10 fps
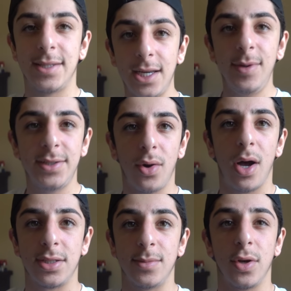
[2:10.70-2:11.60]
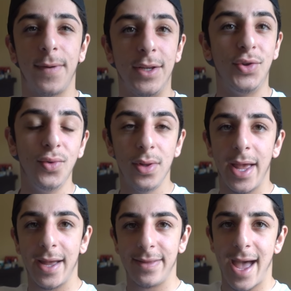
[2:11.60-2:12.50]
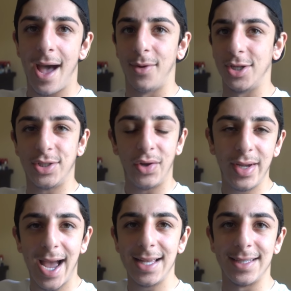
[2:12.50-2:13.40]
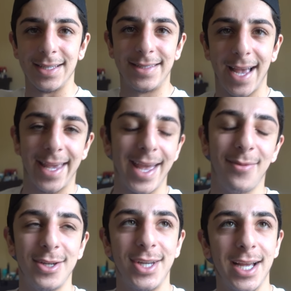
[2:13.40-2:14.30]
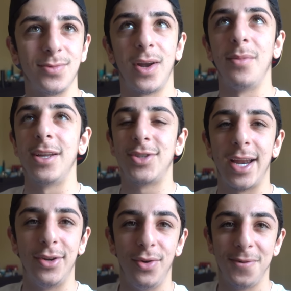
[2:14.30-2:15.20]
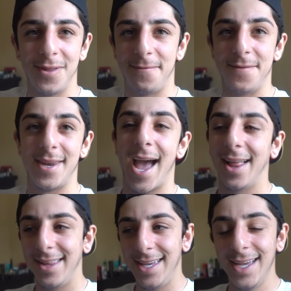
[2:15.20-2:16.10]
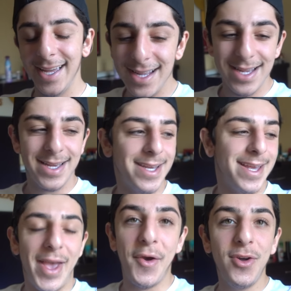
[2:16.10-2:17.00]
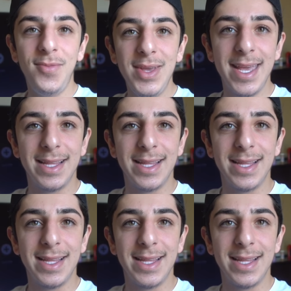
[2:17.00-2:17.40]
it's gonna be so awesome so if I do land that I'm gonna show you guys in a second I'm gonna show you guys what I'm gonna try to do for the finale it would be